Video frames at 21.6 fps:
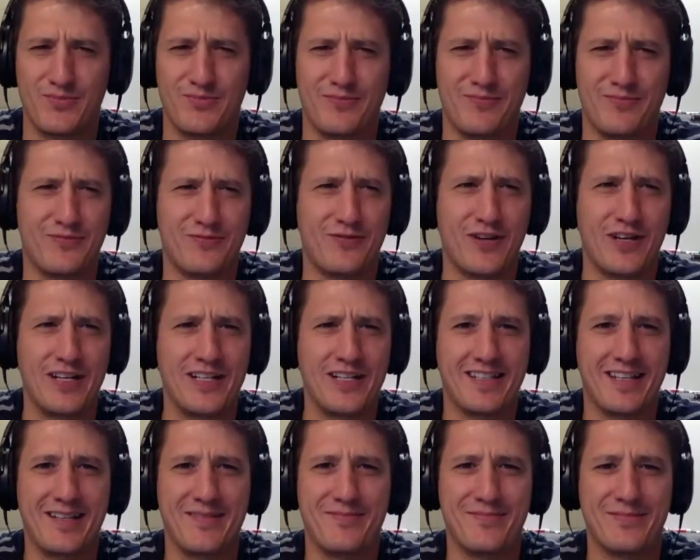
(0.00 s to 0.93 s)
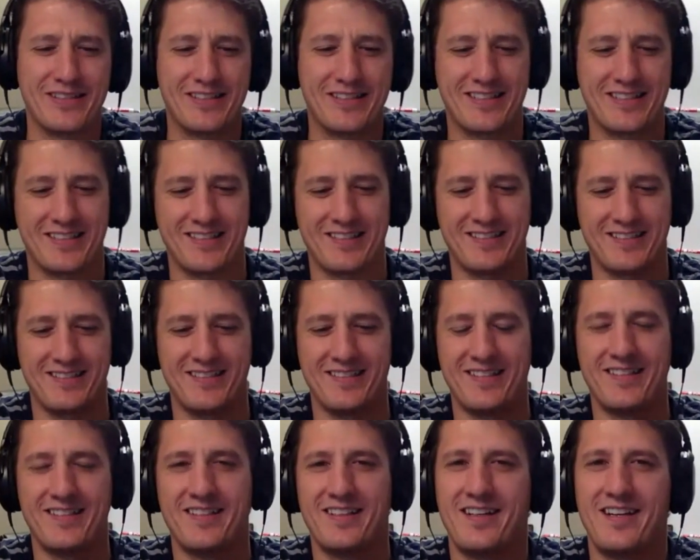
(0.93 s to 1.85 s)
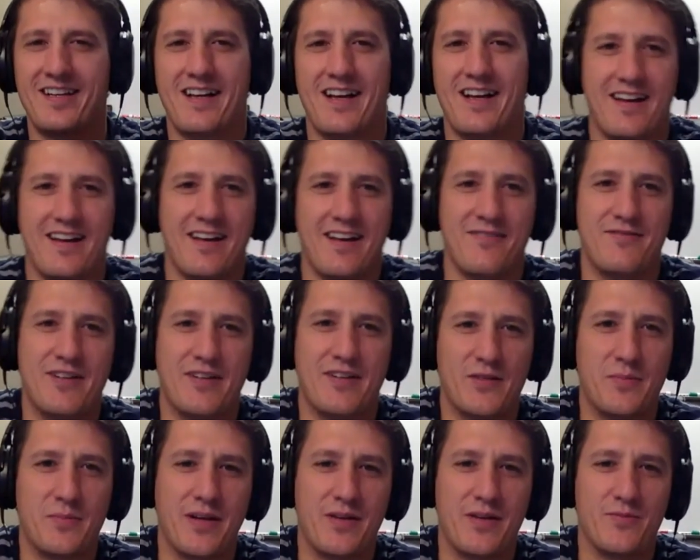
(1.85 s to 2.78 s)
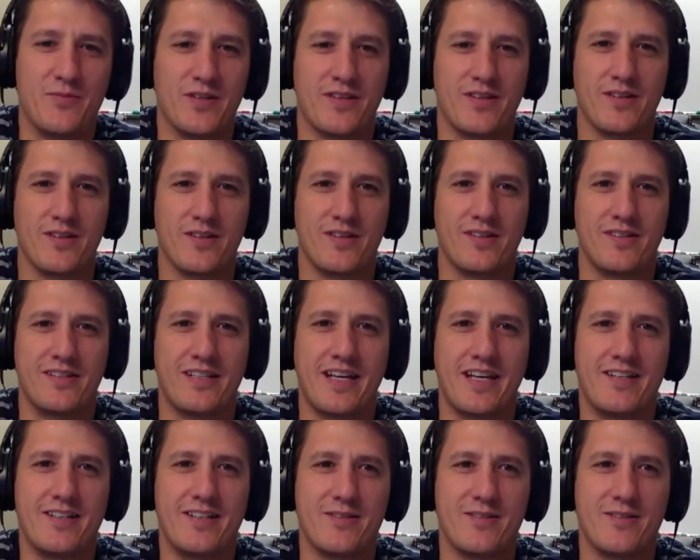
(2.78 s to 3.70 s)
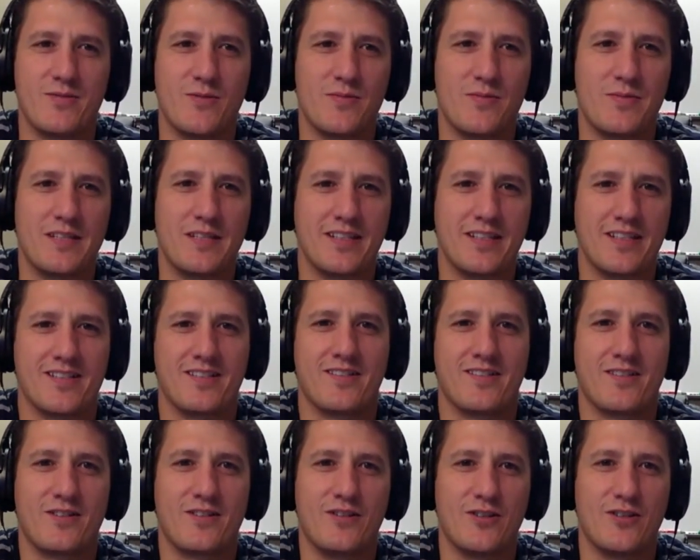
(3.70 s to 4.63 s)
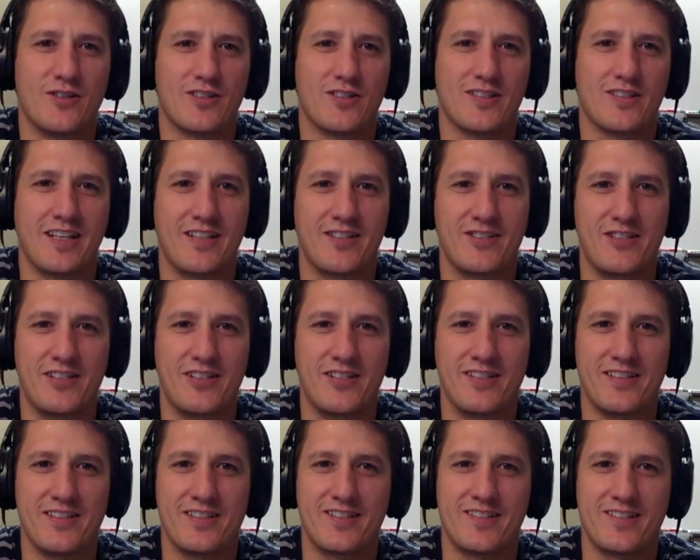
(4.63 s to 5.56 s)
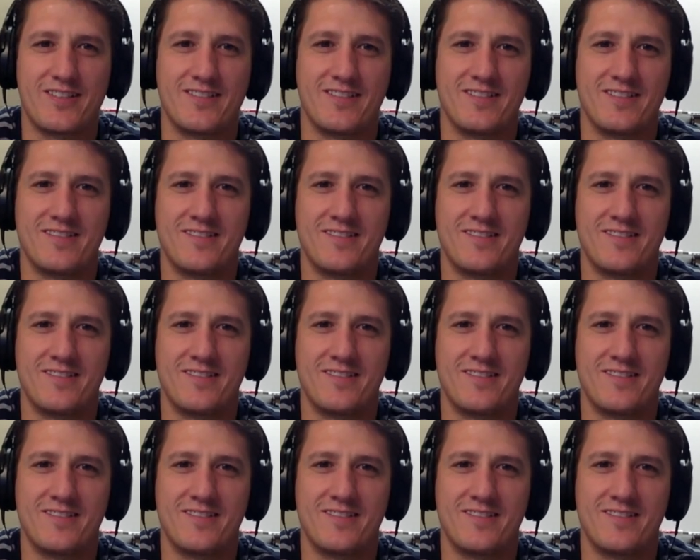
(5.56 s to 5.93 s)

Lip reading: phrase that, but I've never been dated a woman that cooks like she does. So